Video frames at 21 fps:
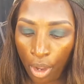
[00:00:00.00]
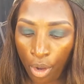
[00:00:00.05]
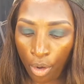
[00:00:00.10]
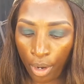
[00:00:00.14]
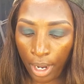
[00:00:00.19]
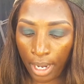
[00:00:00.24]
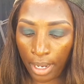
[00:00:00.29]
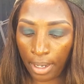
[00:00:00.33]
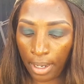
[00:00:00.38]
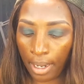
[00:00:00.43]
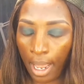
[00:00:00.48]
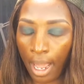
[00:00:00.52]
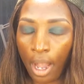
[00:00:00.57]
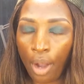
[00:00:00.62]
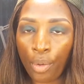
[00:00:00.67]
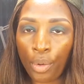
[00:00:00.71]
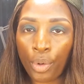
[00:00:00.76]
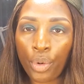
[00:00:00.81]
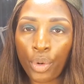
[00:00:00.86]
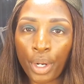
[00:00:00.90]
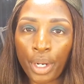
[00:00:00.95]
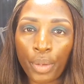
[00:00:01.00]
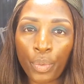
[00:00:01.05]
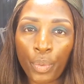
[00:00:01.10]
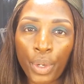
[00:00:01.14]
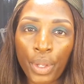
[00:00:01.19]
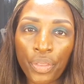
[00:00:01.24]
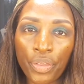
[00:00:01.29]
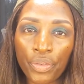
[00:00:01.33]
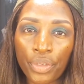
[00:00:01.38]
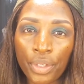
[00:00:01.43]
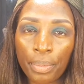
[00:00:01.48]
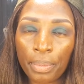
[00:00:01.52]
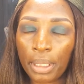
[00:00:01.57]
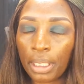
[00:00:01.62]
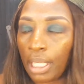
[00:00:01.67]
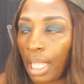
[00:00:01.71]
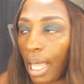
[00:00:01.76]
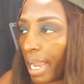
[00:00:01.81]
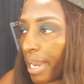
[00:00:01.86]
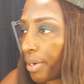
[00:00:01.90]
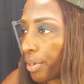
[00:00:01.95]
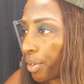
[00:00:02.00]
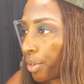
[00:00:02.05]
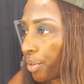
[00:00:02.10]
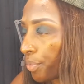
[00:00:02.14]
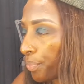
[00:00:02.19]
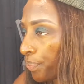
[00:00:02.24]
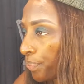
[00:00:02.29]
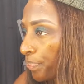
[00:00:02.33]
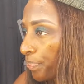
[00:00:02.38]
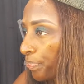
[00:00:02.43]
Okay, now going in with some liner.